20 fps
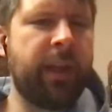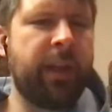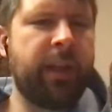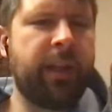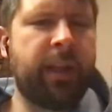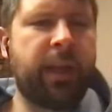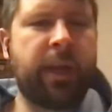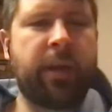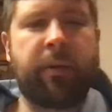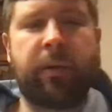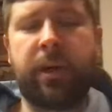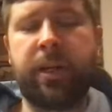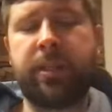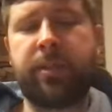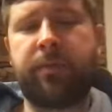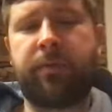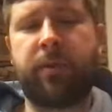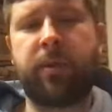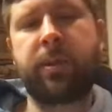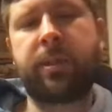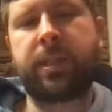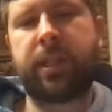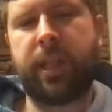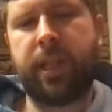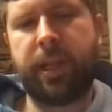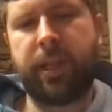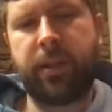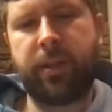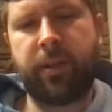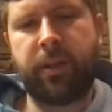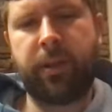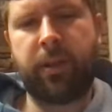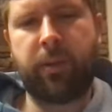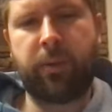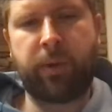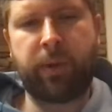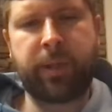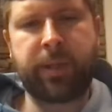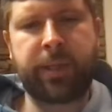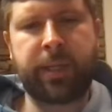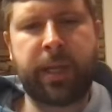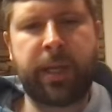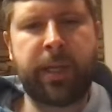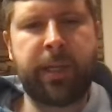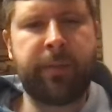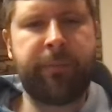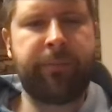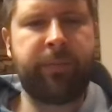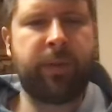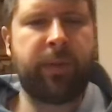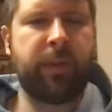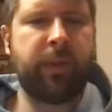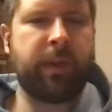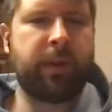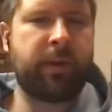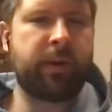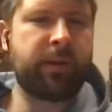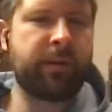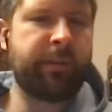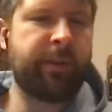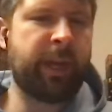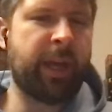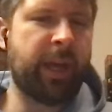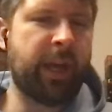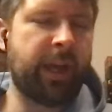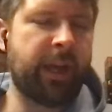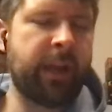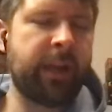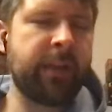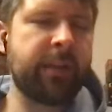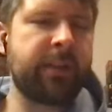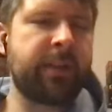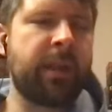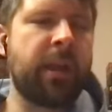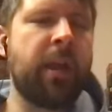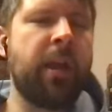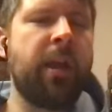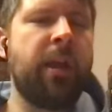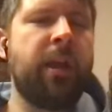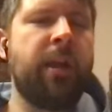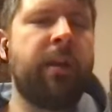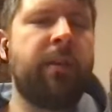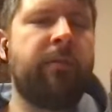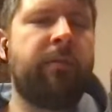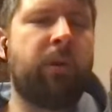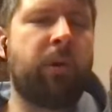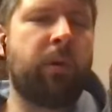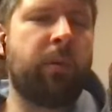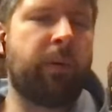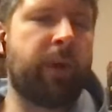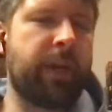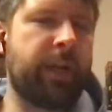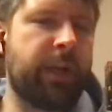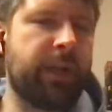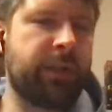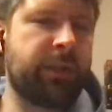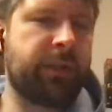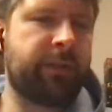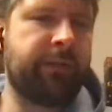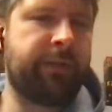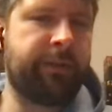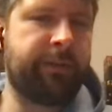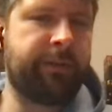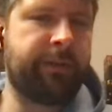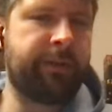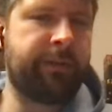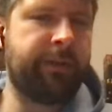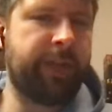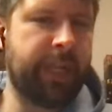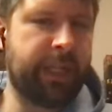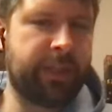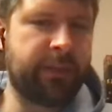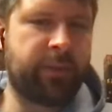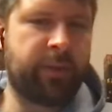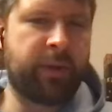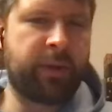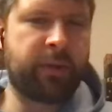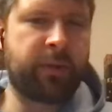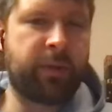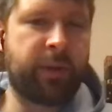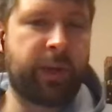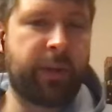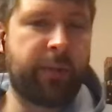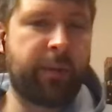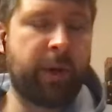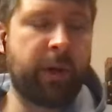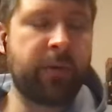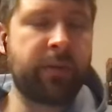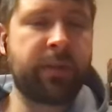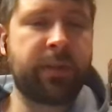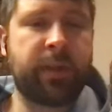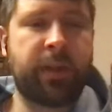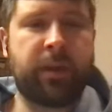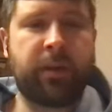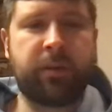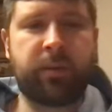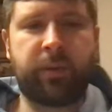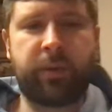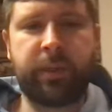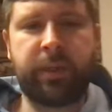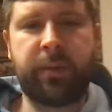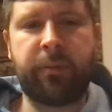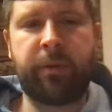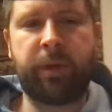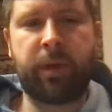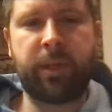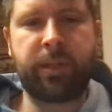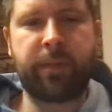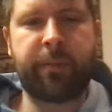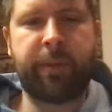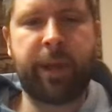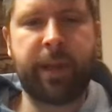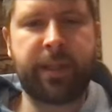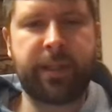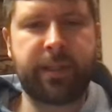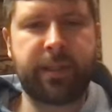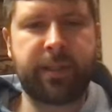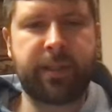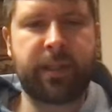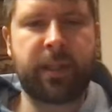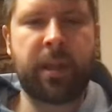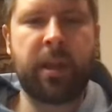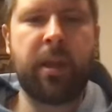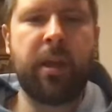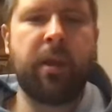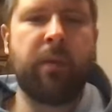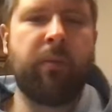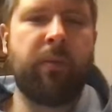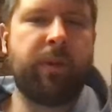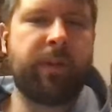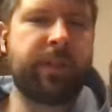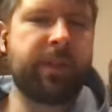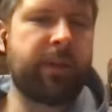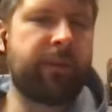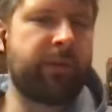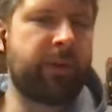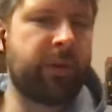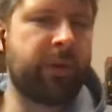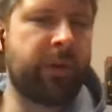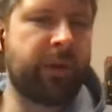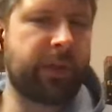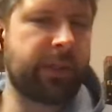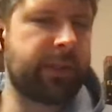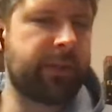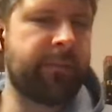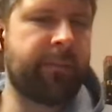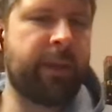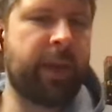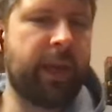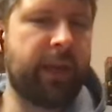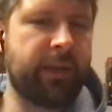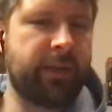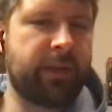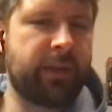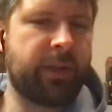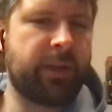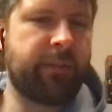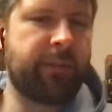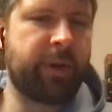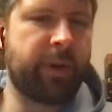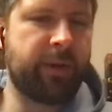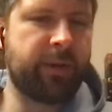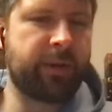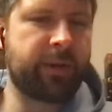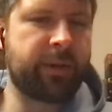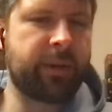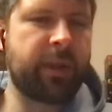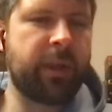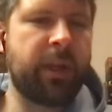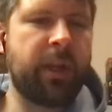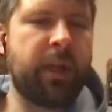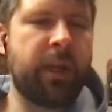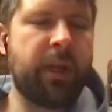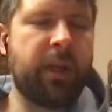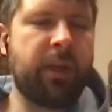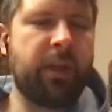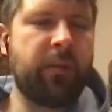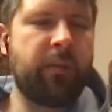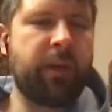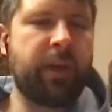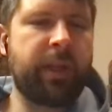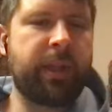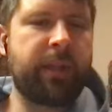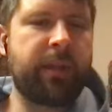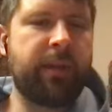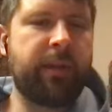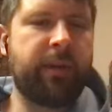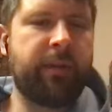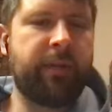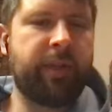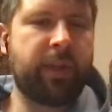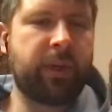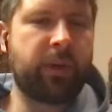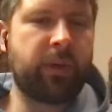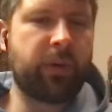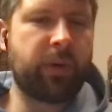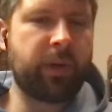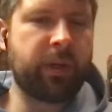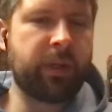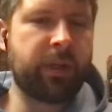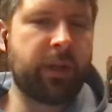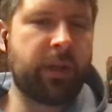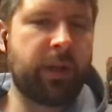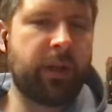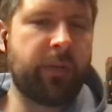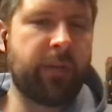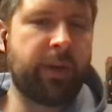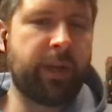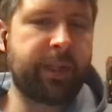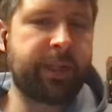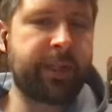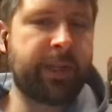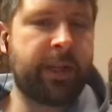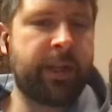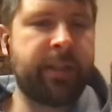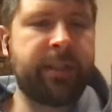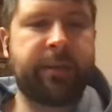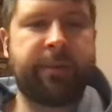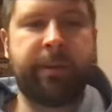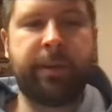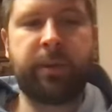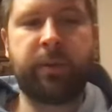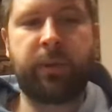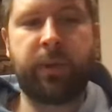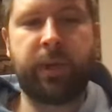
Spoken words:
Likewise, for its length on the north side, there are to be hangings for 150 feet, with 20 posts and their 20 bronze bases, with silver hooks and bands on the posts. The width of the court on the west side is to be